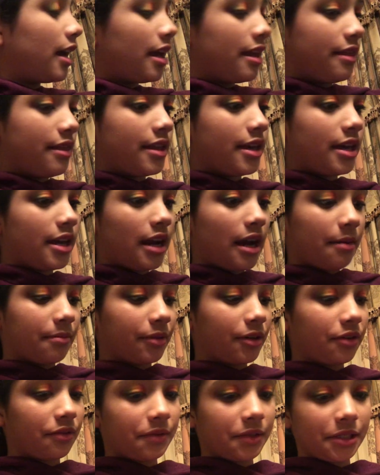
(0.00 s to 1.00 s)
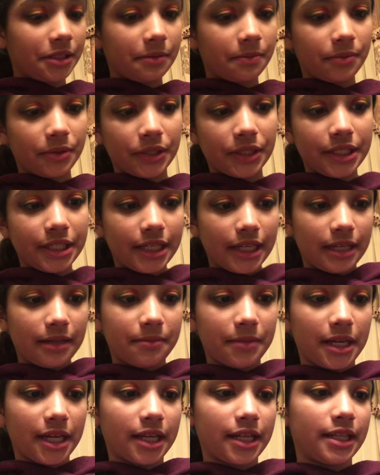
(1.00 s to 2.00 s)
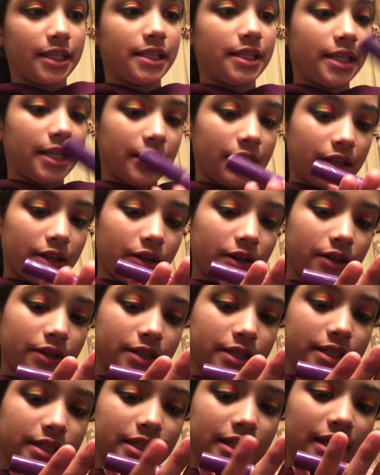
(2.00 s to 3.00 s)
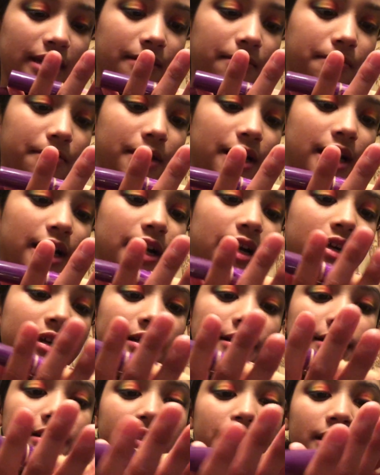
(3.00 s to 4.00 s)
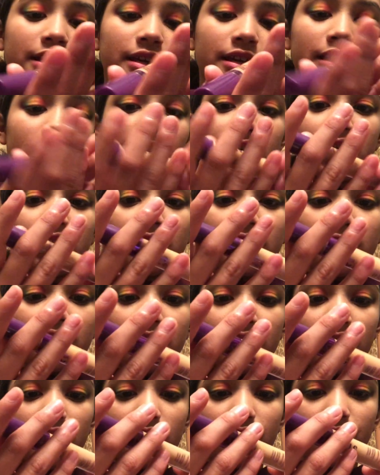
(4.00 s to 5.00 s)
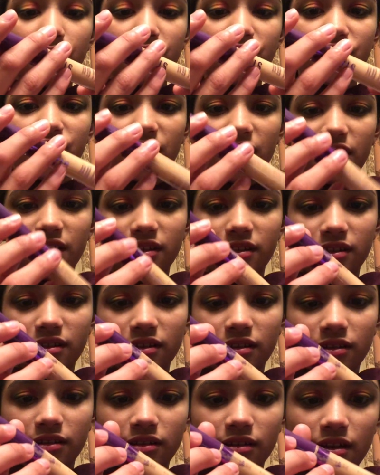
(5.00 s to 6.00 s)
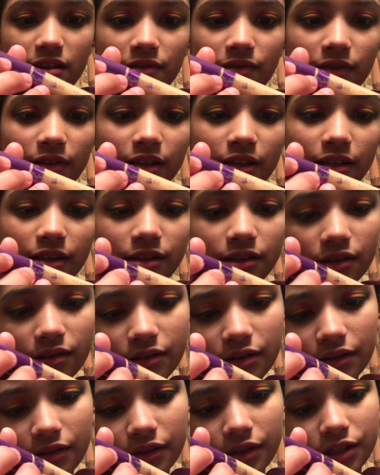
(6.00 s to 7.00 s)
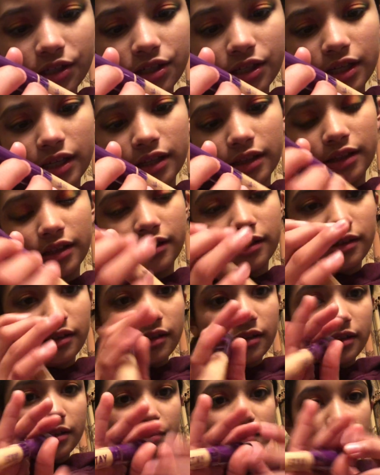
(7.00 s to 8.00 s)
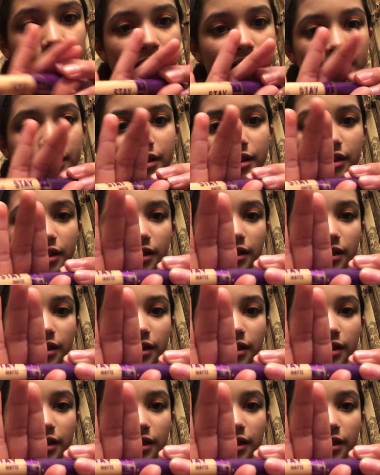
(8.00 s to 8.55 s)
And then I'm going to put in my concealer, Stay Matte. What shade is this? I really don't know what shade this is, but